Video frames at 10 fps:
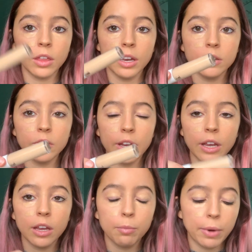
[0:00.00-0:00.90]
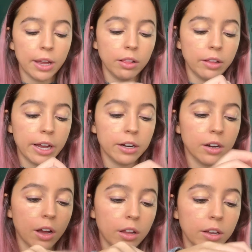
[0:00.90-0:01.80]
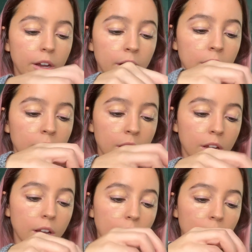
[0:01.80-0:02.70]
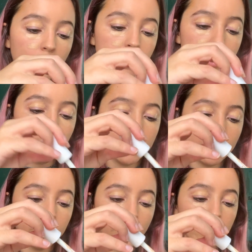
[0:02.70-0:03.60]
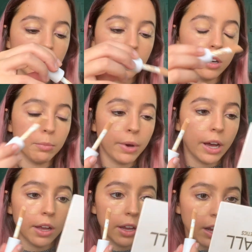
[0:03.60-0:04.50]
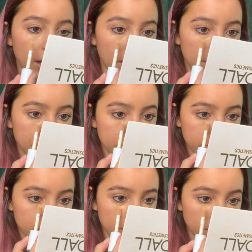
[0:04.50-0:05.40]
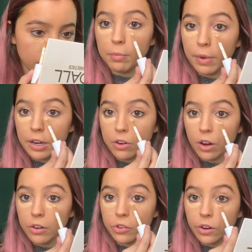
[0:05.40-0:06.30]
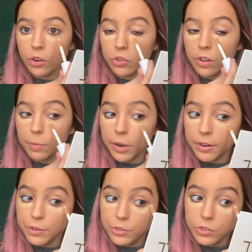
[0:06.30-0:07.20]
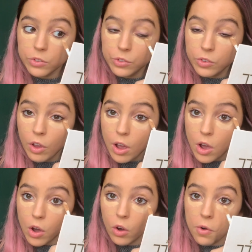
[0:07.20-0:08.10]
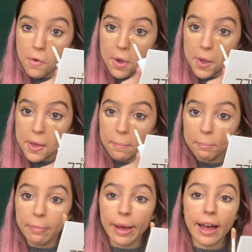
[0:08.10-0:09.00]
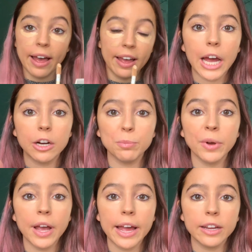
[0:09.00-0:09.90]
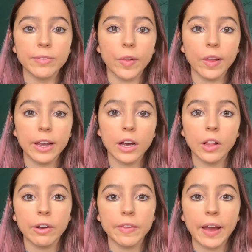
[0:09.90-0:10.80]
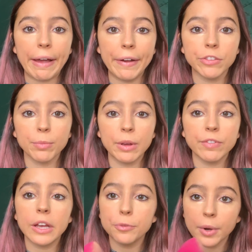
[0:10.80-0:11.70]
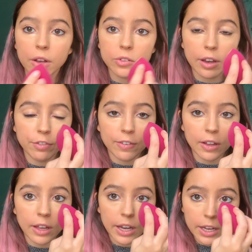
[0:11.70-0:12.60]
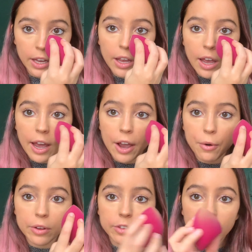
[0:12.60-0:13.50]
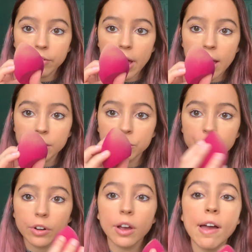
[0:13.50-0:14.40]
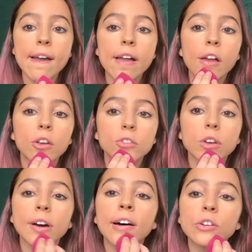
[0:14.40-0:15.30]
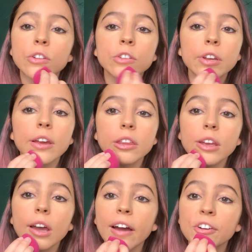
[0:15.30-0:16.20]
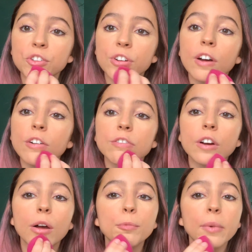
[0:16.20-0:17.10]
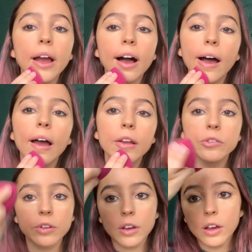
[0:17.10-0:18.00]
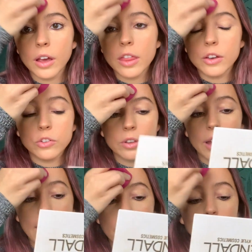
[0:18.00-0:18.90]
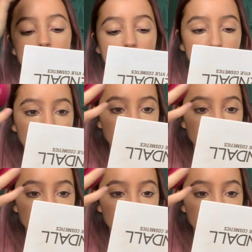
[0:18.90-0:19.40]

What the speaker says: Then taking my lighter color, I only put this under my eyes. My dark circles have been so bad. I don't put any of the light color on the highlights of my face because I feel like I always have extra, so I'll just take the extra from my eyes and then do the highlights of my